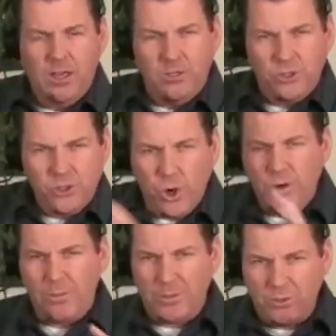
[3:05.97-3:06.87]
showed
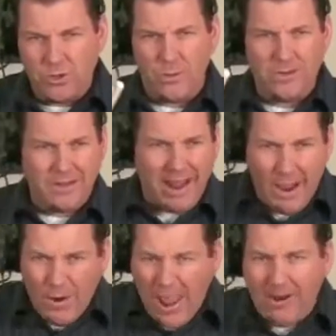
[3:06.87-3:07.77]
up in drumming and
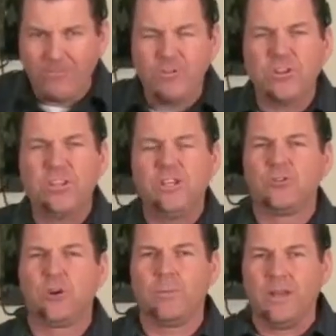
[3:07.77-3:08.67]
how everything in
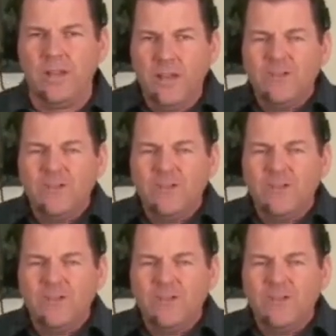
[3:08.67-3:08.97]
drumming